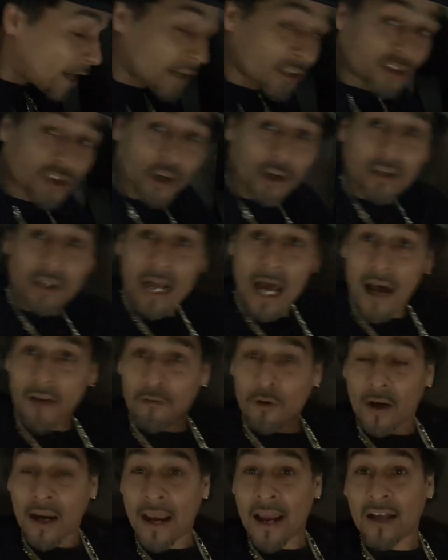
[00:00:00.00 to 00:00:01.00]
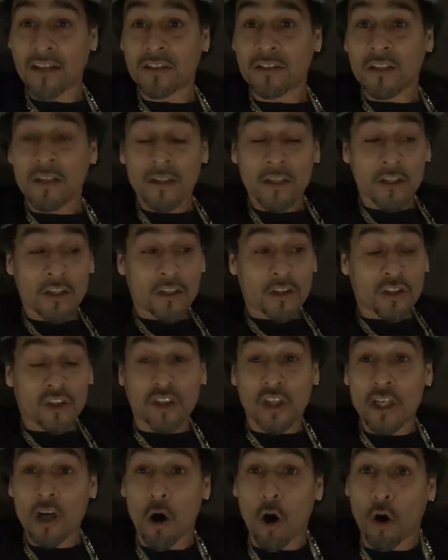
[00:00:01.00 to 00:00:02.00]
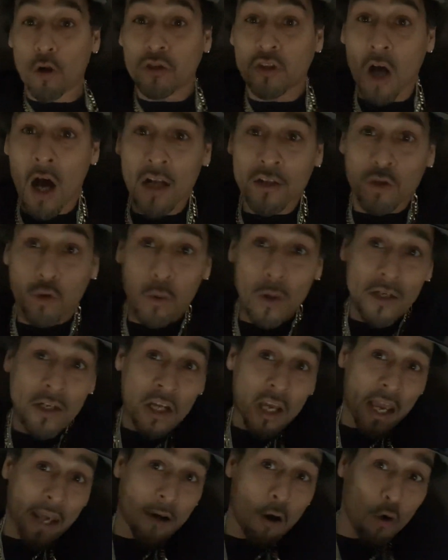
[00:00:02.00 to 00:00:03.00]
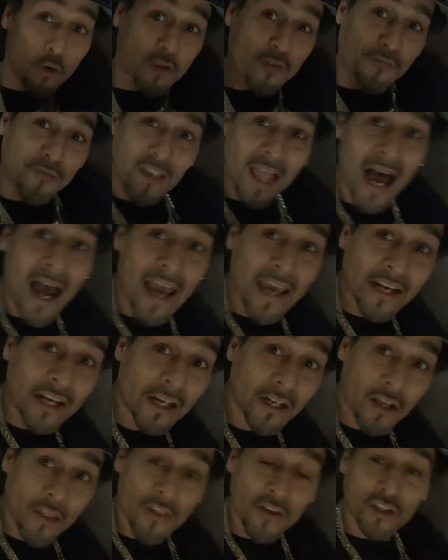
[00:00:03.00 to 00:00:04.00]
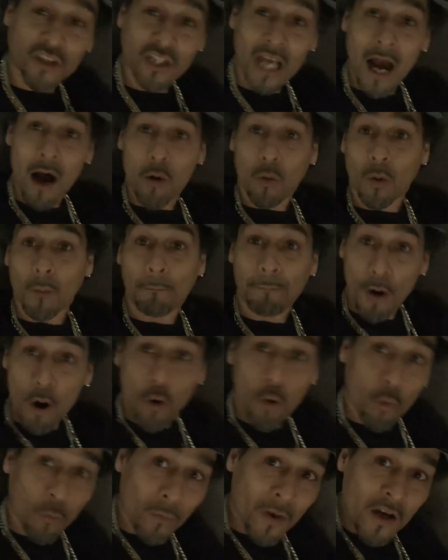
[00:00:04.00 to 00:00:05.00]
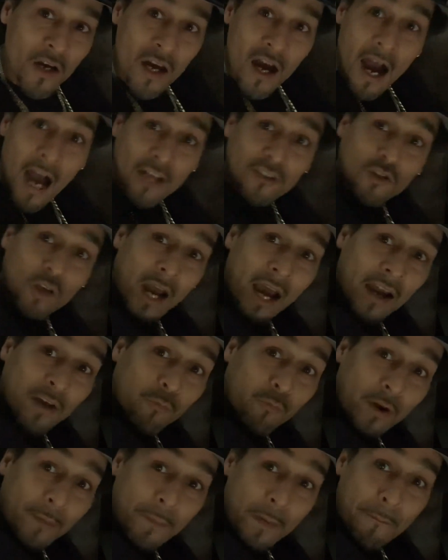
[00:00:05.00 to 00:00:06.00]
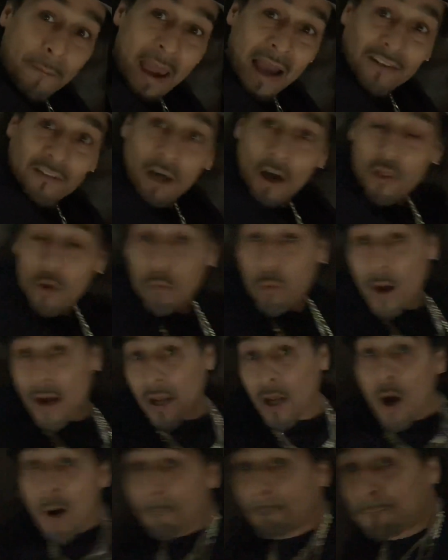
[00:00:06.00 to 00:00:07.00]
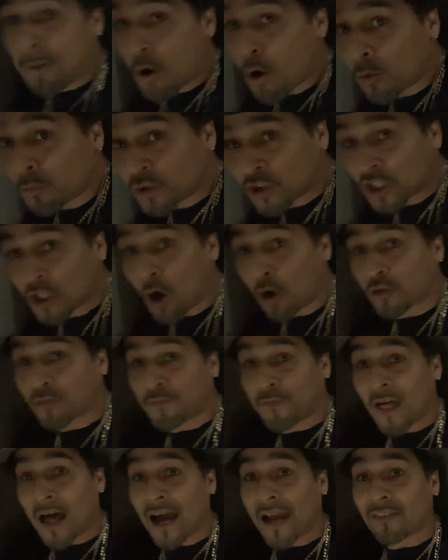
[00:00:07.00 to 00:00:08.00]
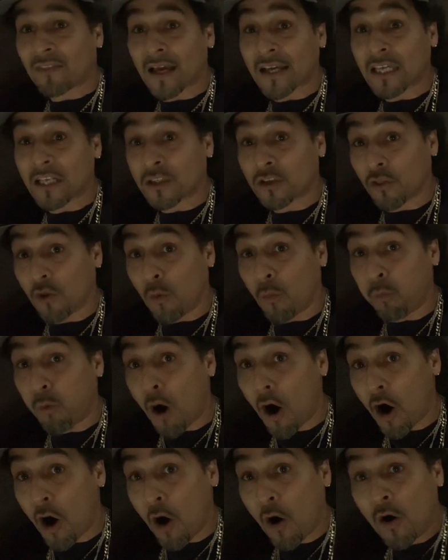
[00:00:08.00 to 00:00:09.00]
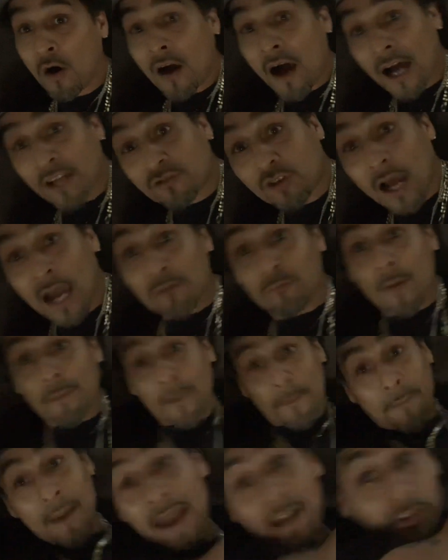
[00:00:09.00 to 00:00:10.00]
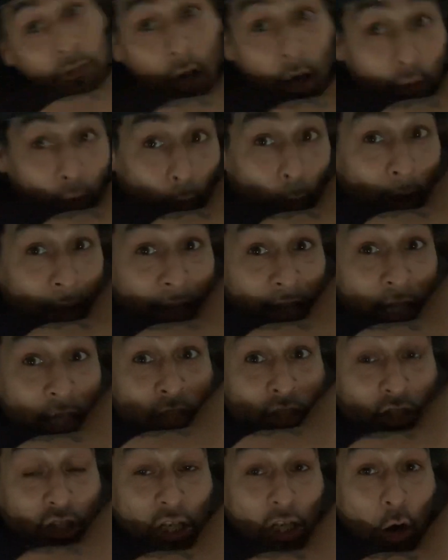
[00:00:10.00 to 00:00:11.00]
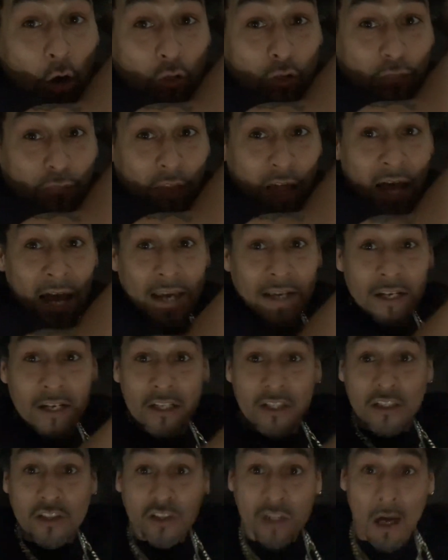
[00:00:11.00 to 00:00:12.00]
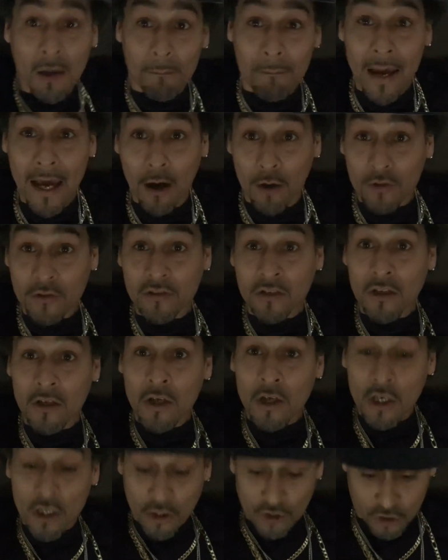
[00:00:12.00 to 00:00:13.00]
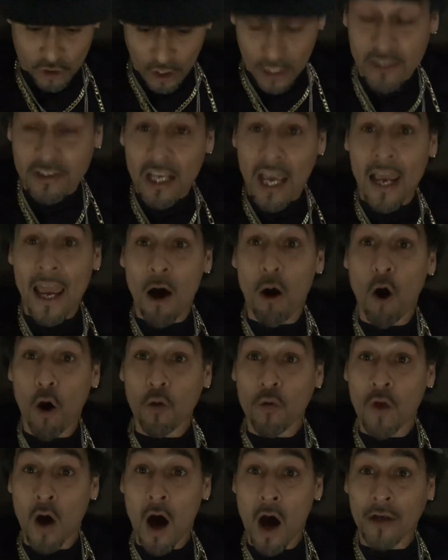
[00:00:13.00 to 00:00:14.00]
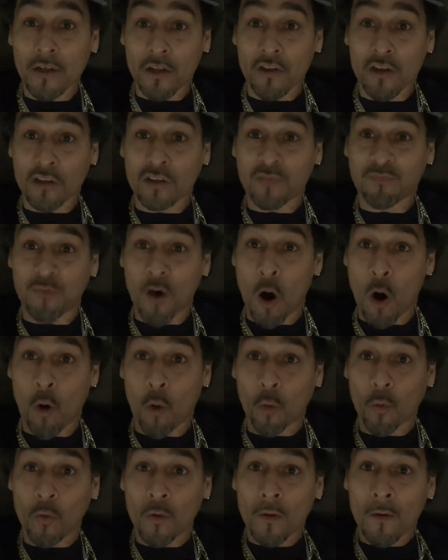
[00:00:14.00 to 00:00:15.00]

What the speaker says: to jerk it out of her hands. She holds onto it and goes flying into the shower. Boom. I try and rip it back the other way. Boom. She goes flying like into the wall. I try and rip it back the other way. She goes flying into something else. She's holding on to this phone